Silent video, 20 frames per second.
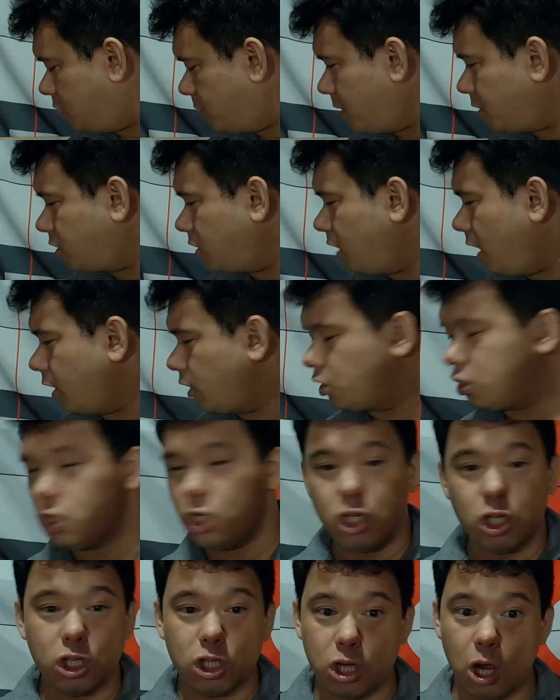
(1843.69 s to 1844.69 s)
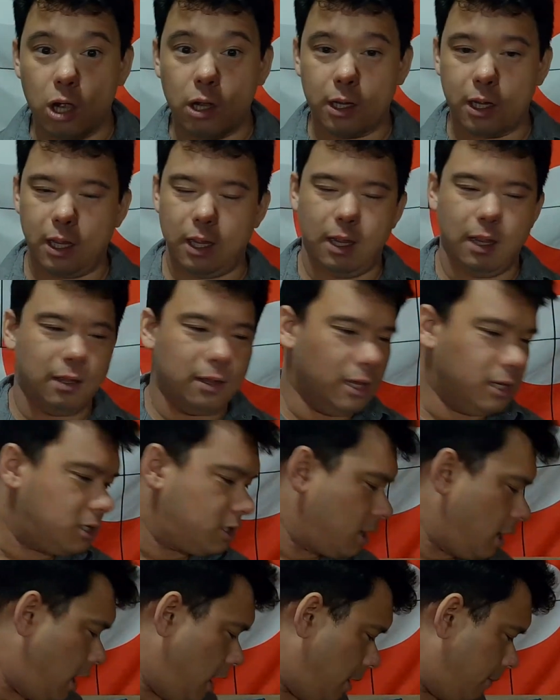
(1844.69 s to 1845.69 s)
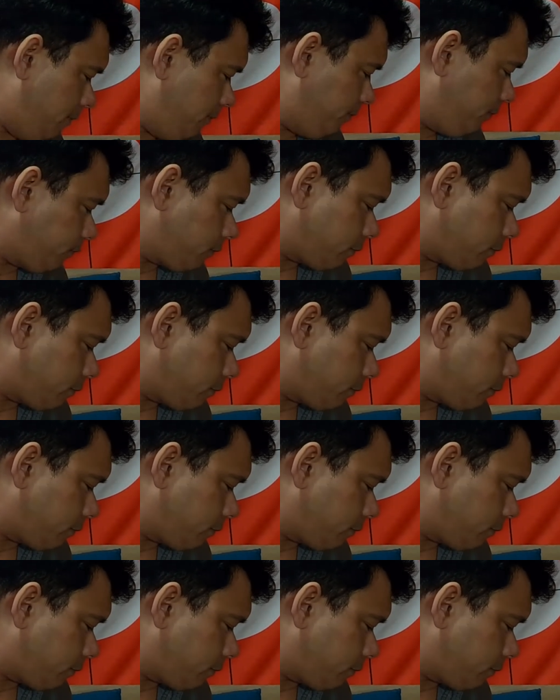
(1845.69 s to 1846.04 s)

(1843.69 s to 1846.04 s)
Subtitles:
especially like chunky this time.